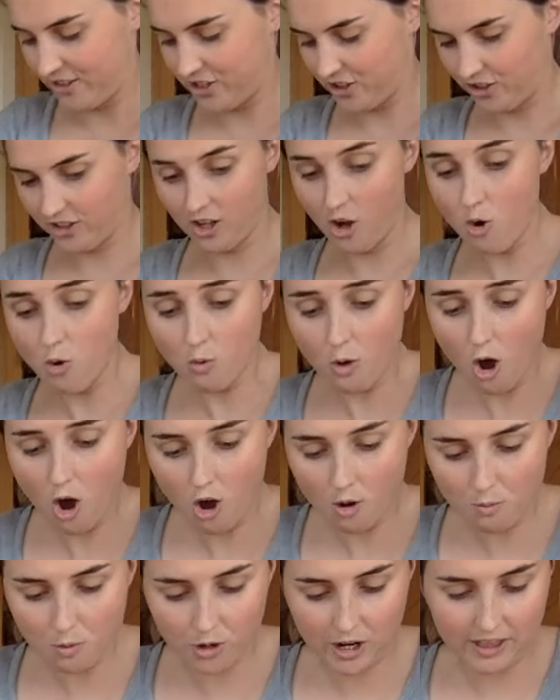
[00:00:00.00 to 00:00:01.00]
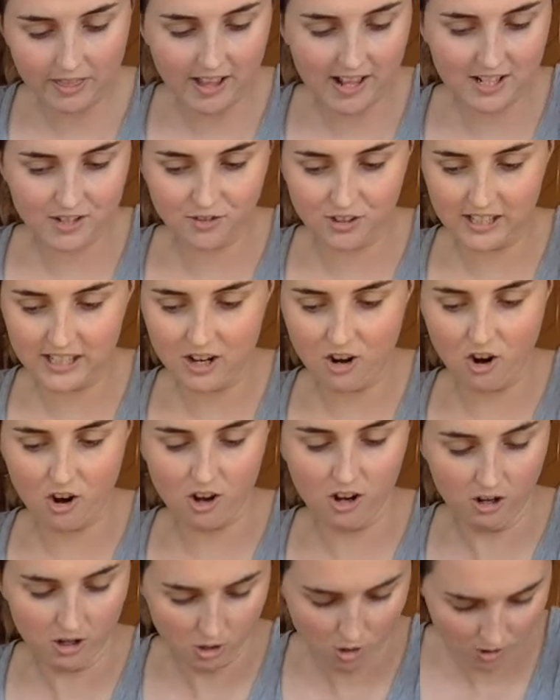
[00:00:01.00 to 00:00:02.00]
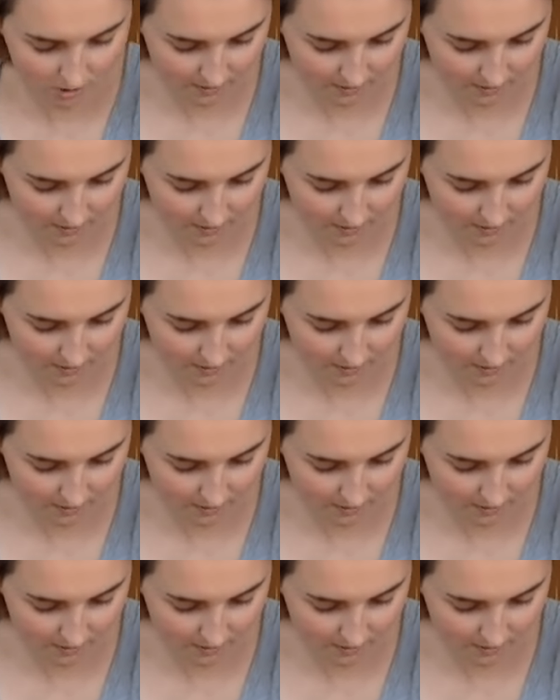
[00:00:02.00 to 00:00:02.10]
a toddler. Oh, hot water, that's really hot.